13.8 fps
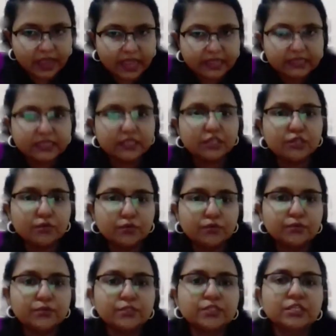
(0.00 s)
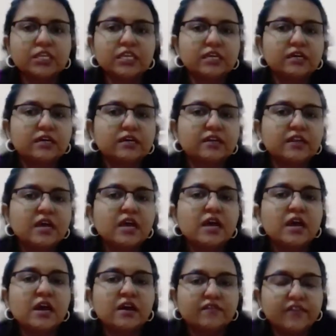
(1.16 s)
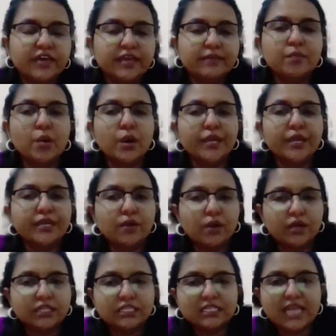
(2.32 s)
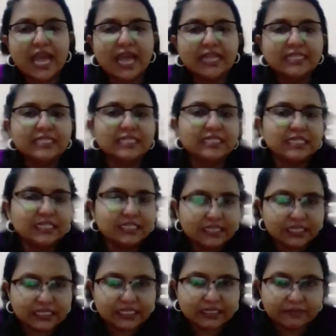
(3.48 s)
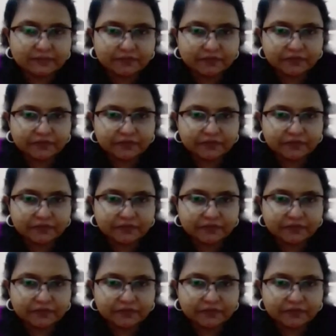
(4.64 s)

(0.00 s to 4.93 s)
And the cues here were boycotts and sit-ins.